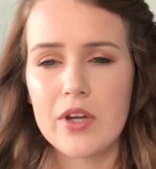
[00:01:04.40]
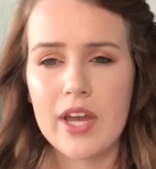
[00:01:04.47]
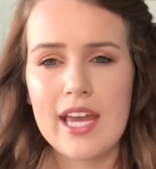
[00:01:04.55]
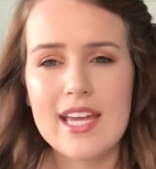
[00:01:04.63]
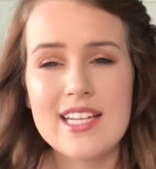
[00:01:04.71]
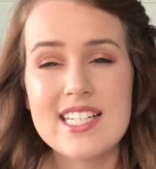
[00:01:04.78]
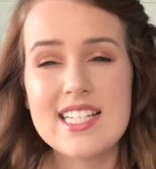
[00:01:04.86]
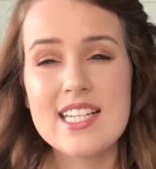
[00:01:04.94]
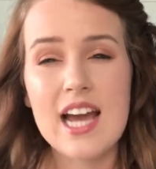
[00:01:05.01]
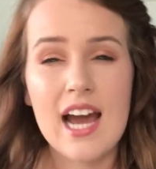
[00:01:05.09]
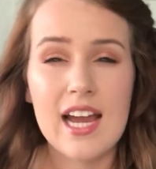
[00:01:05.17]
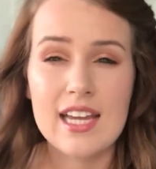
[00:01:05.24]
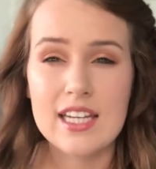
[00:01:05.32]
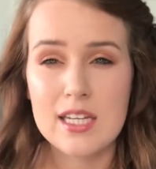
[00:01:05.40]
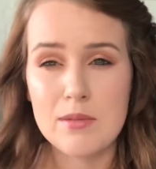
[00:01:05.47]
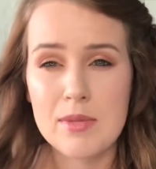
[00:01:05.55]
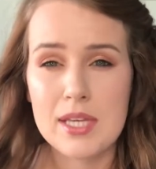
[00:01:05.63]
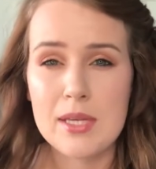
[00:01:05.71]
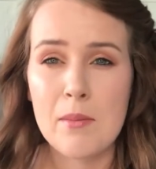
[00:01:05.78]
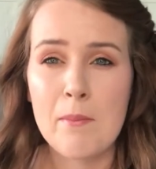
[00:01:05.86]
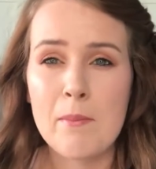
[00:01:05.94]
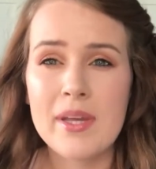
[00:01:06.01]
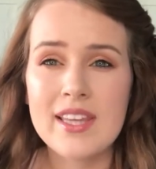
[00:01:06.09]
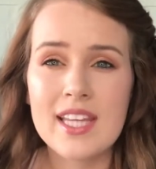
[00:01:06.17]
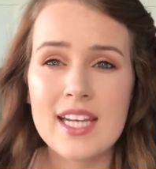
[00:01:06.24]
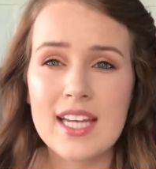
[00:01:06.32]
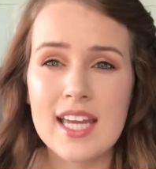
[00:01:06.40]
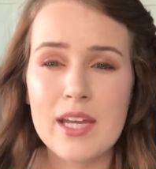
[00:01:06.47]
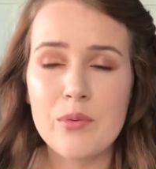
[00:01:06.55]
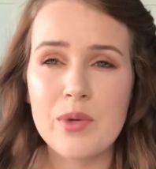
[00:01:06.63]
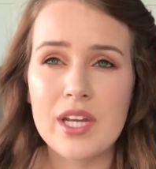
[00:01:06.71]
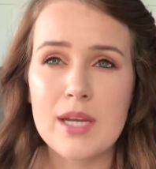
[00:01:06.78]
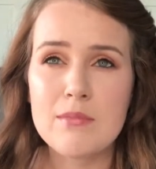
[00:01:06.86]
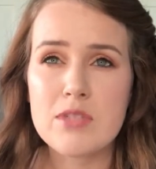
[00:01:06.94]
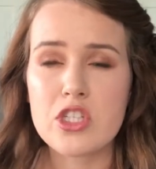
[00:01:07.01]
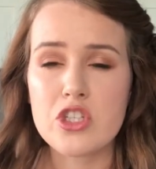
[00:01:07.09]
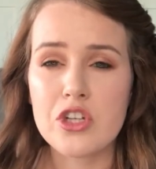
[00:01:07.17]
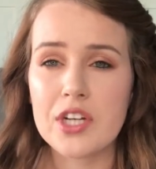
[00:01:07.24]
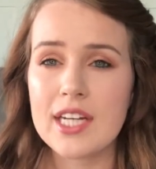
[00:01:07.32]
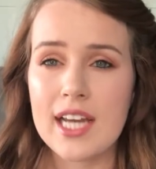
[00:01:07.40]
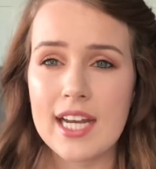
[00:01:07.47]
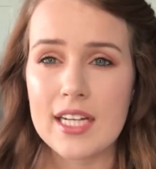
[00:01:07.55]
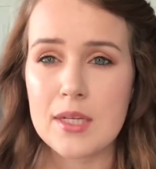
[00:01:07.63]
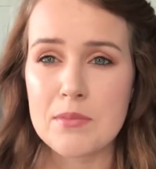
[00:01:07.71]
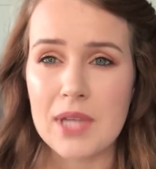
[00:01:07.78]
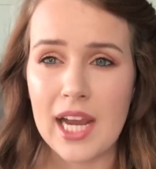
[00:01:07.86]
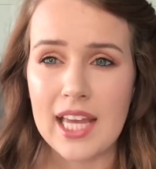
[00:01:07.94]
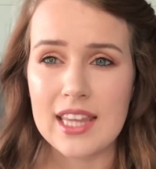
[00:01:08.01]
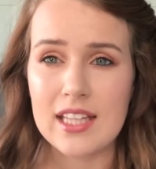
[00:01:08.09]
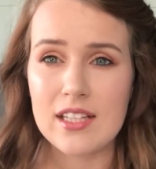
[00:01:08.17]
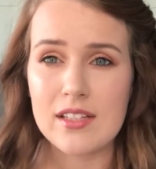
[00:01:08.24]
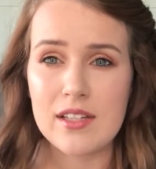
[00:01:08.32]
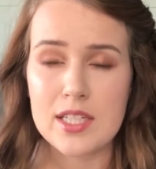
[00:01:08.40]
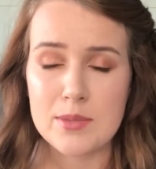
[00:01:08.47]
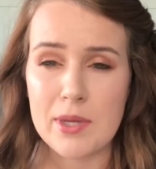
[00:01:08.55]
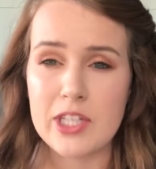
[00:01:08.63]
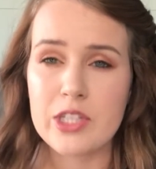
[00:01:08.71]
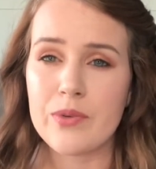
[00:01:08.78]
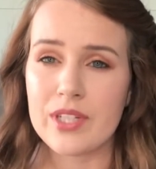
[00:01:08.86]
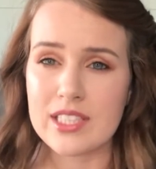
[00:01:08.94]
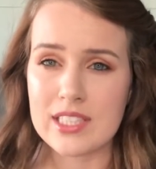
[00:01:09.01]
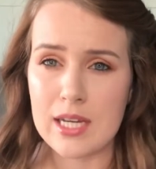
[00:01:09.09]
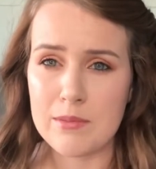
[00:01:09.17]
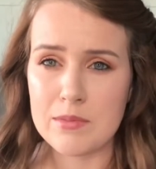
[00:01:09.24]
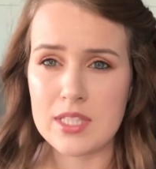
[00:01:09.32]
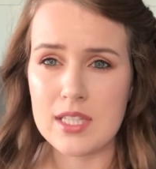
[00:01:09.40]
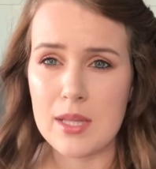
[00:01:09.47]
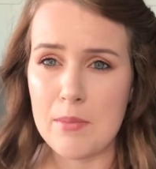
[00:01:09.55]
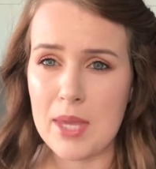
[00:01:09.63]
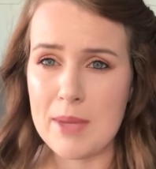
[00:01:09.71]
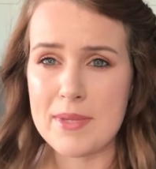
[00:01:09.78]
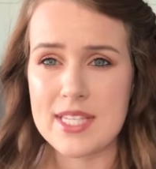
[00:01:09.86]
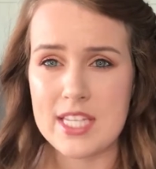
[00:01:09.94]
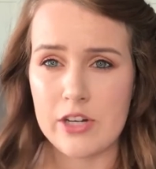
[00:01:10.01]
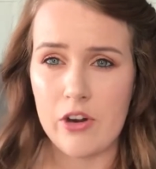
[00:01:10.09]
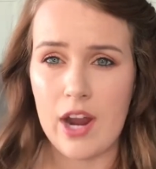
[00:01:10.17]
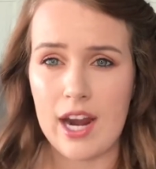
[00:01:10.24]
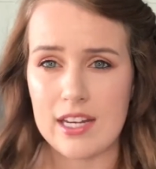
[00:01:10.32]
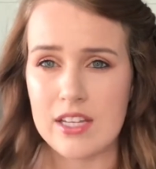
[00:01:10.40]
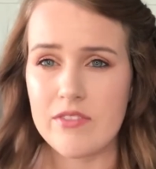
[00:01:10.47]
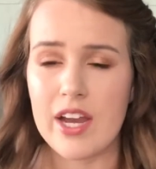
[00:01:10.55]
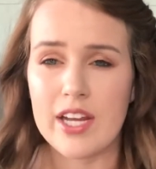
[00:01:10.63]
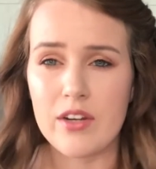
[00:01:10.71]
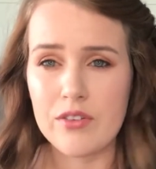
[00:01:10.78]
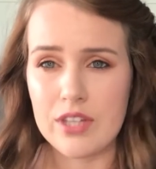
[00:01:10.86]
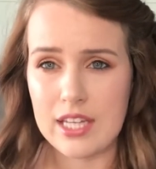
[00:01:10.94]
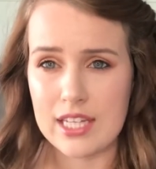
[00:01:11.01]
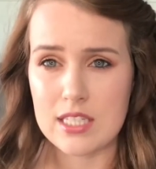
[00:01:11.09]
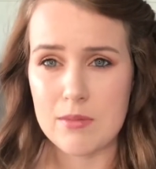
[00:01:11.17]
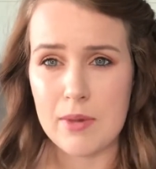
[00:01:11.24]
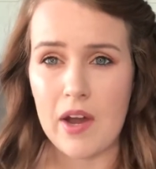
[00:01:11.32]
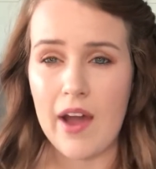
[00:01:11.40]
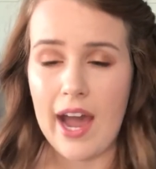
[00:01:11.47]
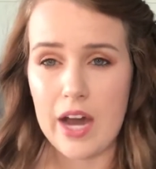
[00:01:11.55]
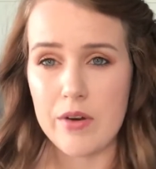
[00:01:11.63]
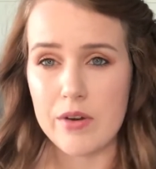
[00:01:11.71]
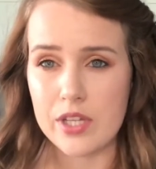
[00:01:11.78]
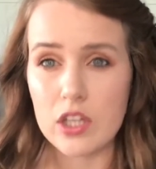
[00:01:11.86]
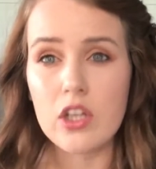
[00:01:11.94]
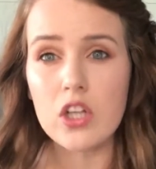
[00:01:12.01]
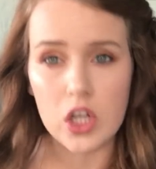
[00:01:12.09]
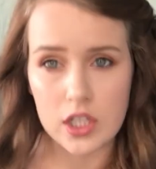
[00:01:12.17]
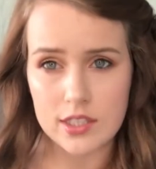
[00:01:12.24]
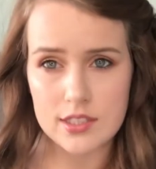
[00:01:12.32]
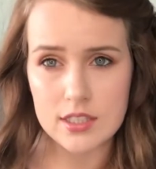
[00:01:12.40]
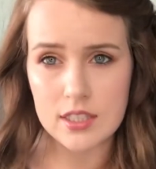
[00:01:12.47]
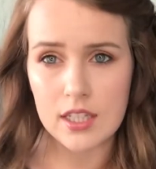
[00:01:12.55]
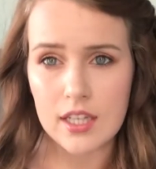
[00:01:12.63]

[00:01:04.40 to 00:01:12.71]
okay? It's not gonna be, but then again, when it comes to certain items, especially when it comes to the Baby's Interactive, I don't think it's about how it looks.